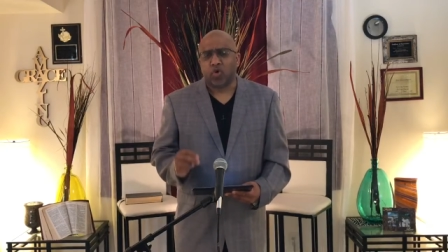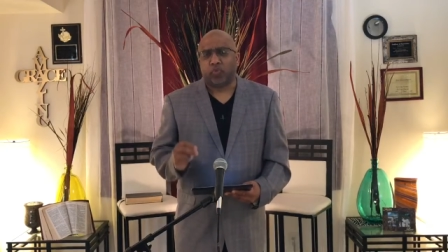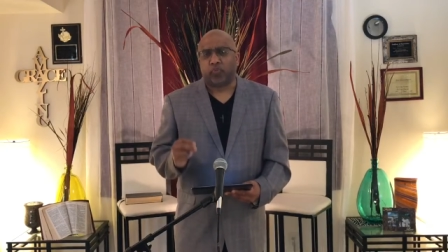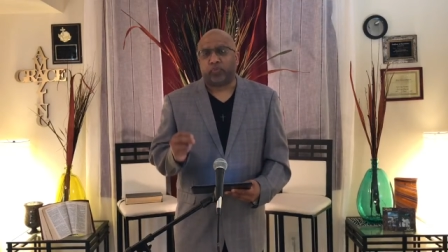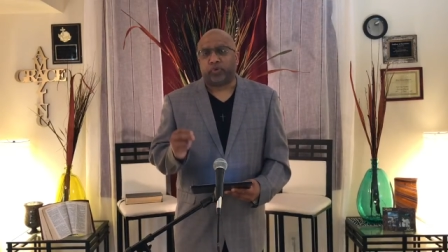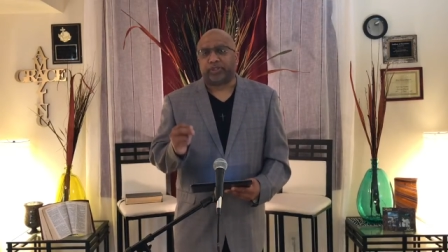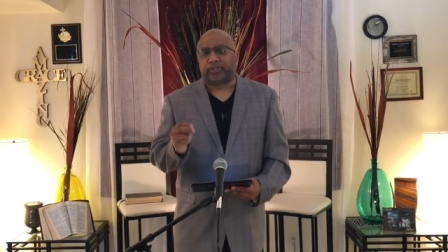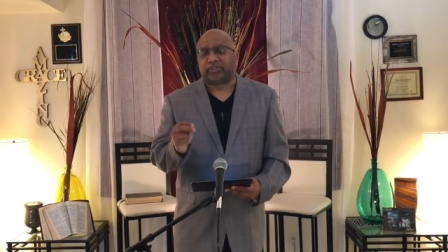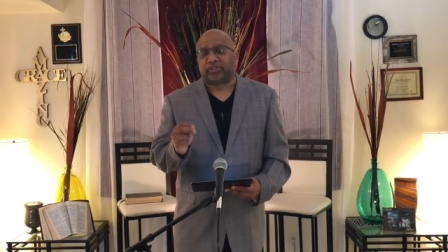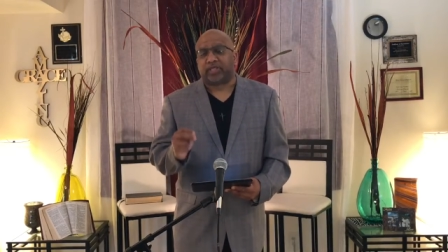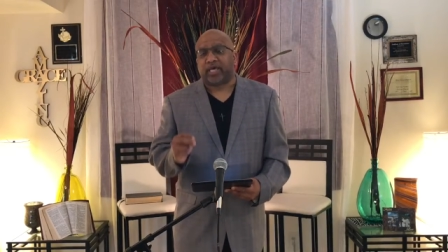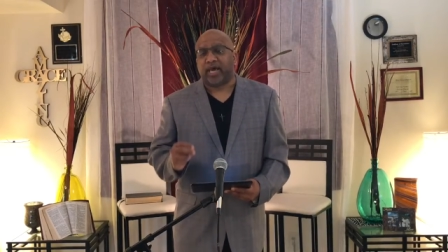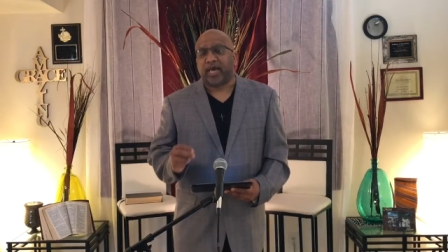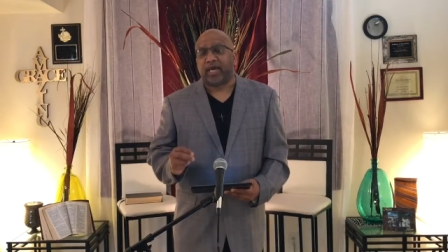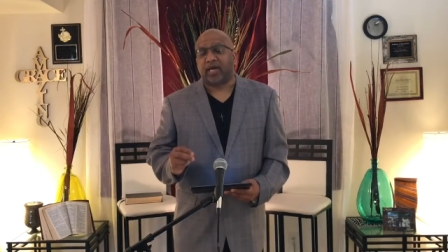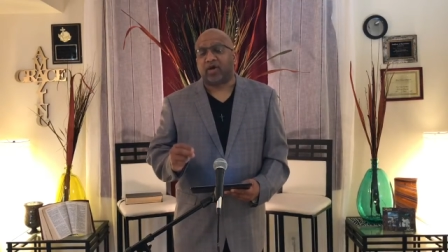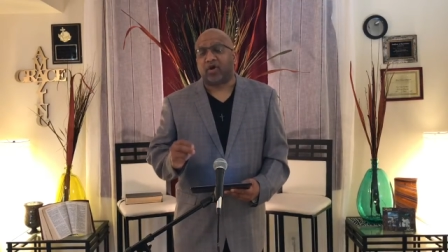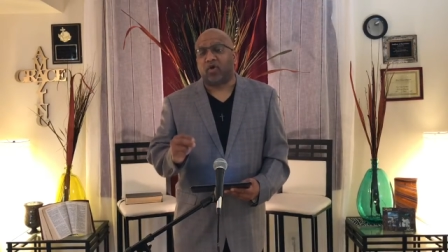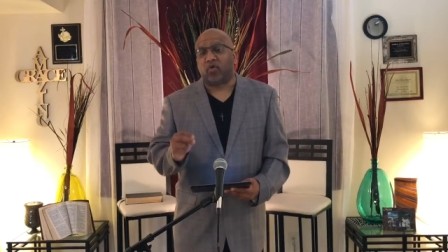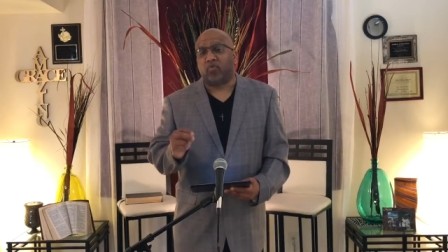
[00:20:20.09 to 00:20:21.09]
would
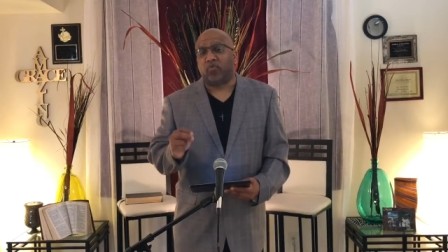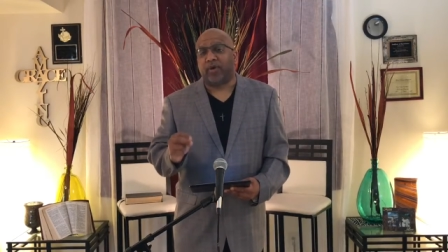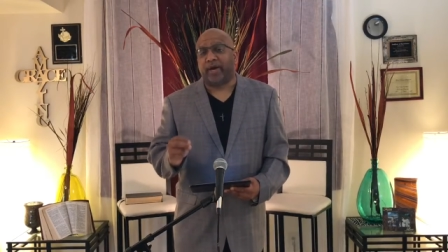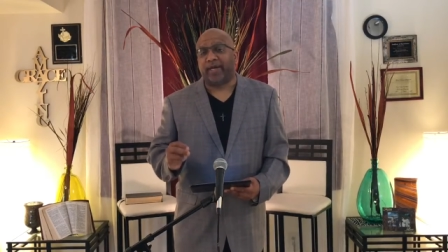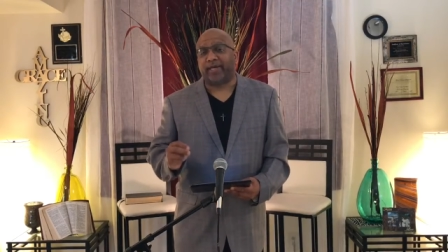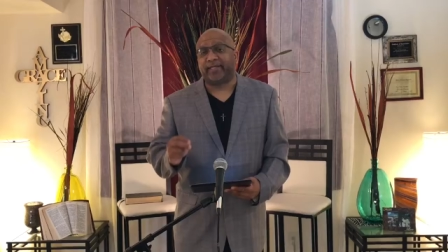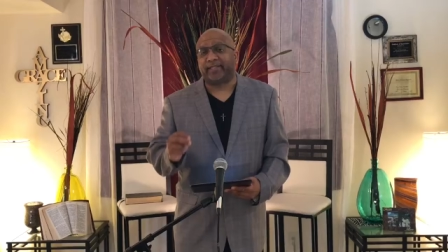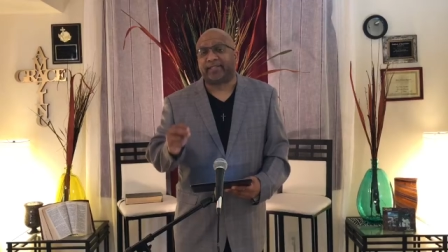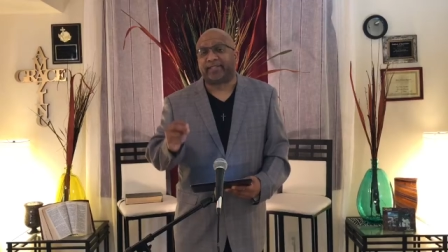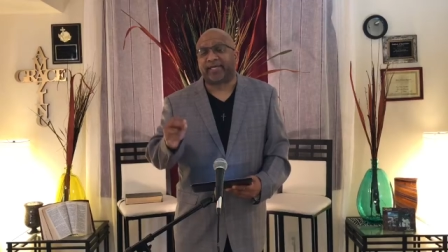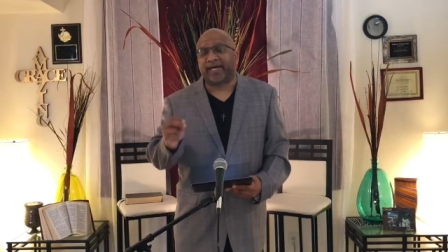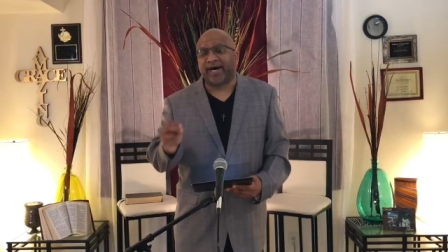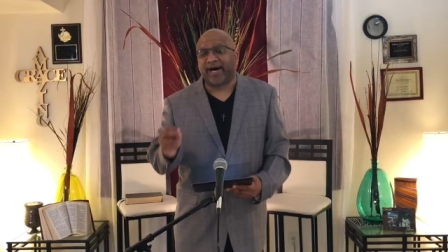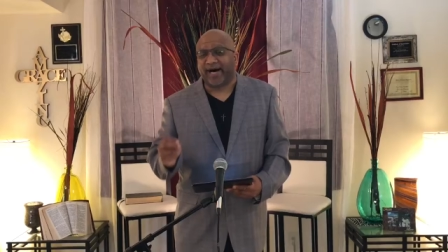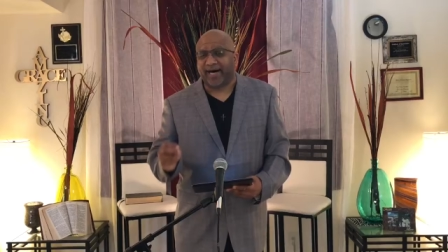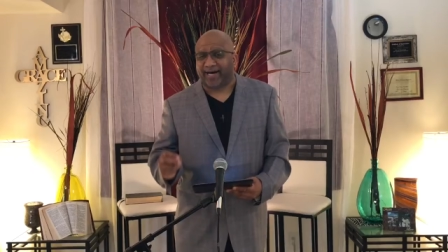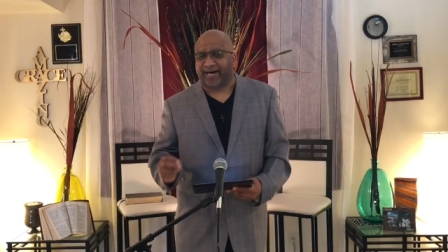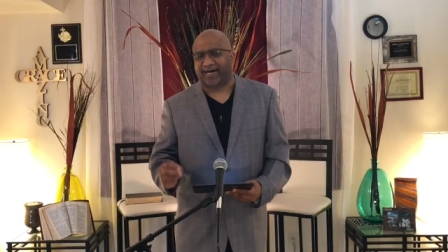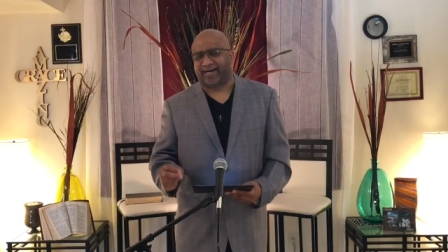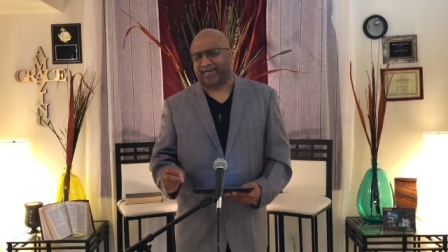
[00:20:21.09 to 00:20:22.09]
take away
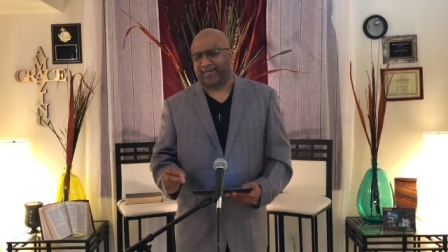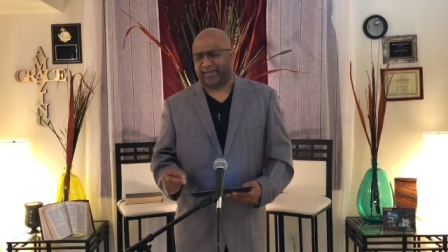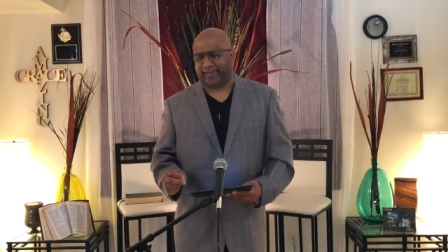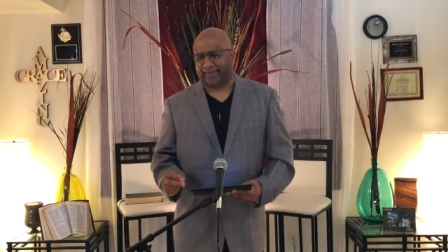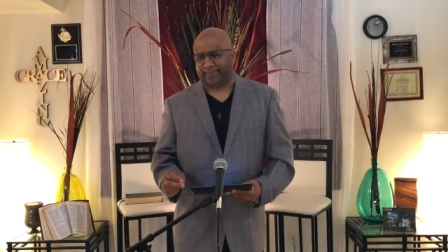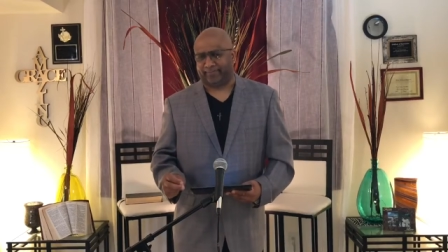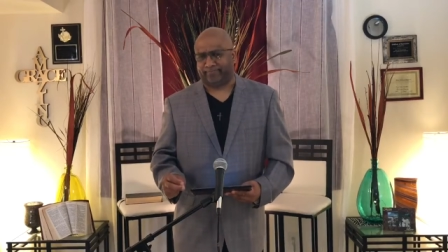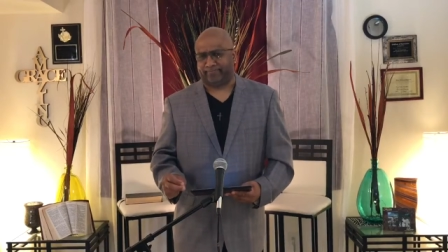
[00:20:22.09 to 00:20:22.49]
time